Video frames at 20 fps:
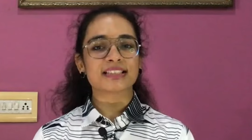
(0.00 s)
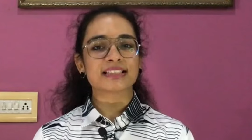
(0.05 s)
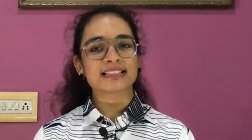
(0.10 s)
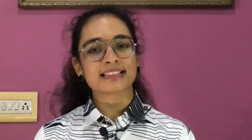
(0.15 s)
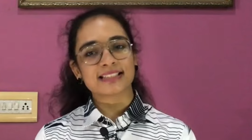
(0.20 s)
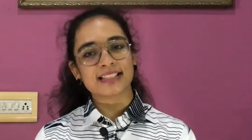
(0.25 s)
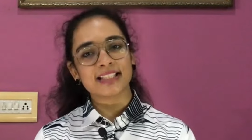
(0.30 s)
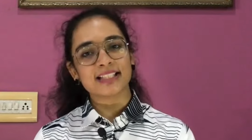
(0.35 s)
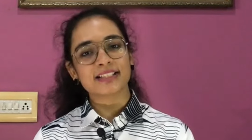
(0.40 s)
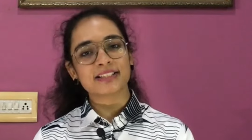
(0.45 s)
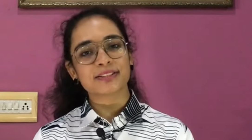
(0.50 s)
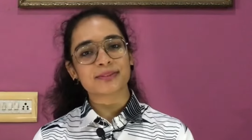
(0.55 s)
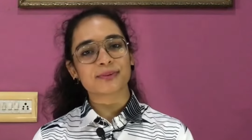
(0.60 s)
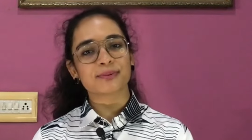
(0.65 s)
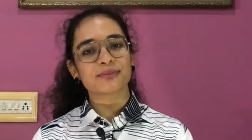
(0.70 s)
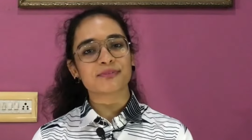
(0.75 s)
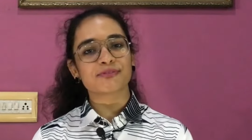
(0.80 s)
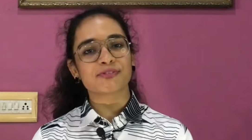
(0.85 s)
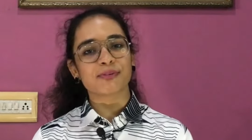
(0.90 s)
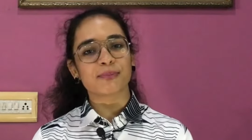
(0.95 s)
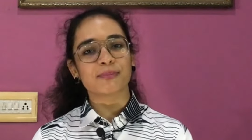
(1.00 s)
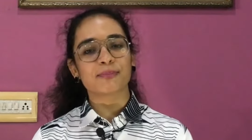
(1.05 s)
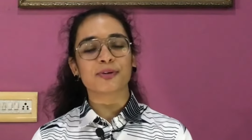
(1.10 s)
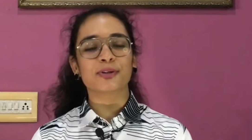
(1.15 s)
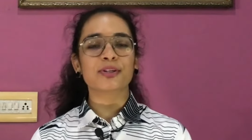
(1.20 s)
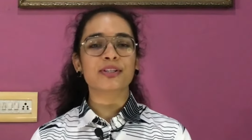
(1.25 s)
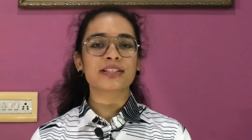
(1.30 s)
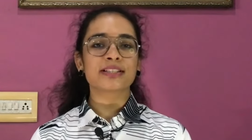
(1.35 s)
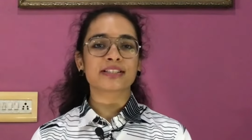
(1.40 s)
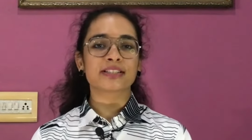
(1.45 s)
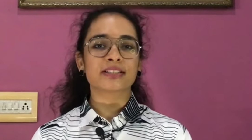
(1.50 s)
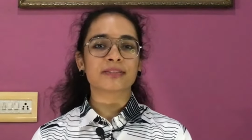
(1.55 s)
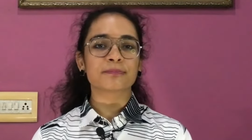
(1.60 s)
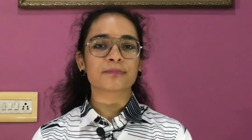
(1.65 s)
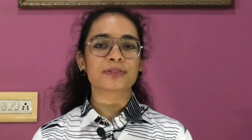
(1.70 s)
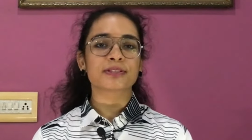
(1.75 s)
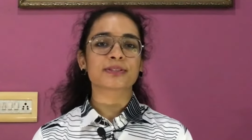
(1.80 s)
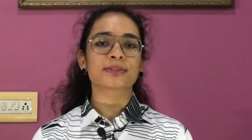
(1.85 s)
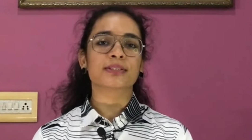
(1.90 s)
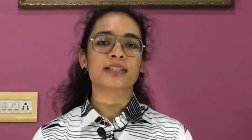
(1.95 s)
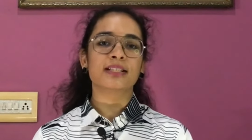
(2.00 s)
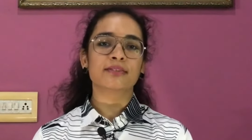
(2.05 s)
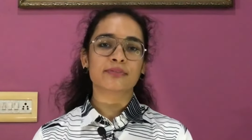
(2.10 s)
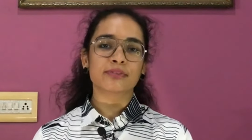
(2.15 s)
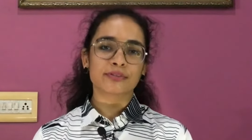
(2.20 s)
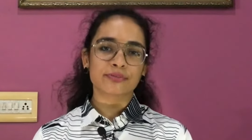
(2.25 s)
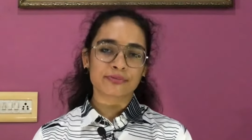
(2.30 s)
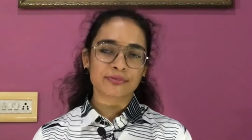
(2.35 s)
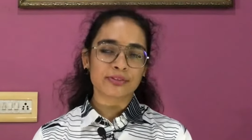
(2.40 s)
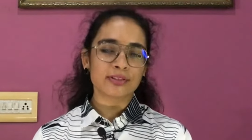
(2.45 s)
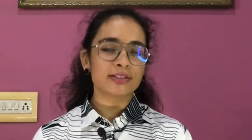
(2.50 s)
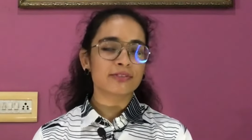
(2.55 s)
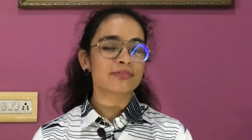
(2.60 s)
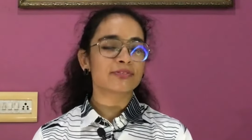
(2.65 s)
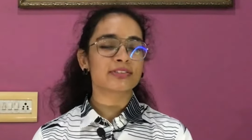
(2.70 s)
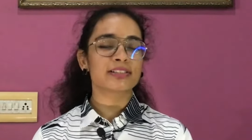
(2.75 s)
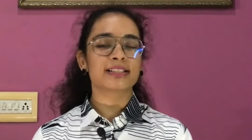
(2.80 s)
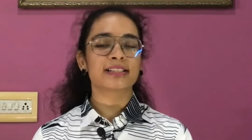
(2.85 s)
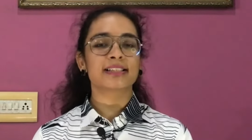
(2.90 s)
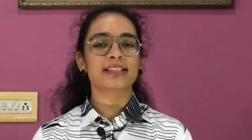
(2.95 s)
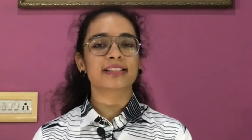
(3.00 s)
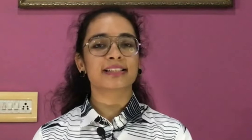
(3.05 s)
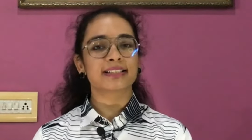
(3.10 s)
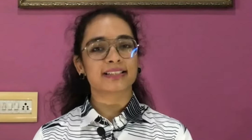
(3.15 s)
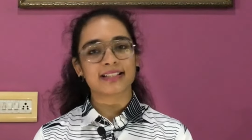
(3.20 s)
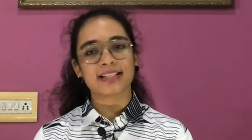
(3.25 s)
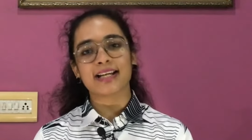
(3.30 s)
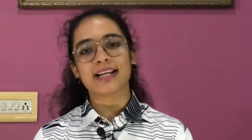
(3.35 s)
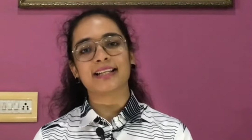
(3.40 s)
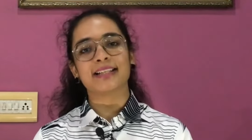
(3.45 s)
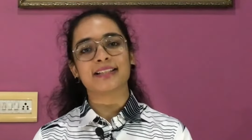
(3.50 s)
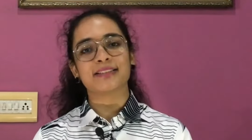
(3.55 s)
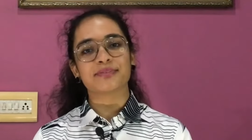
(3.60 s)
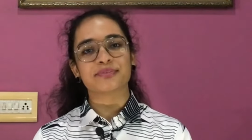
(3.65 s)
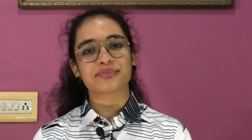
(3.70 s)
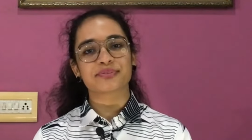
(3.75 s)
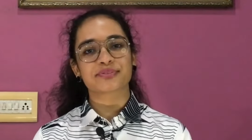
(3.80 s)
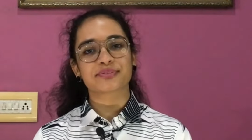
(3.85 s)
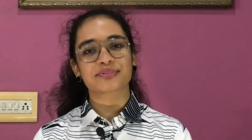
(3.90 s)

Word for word: Stay tuned for more tips to live a fulfilling life.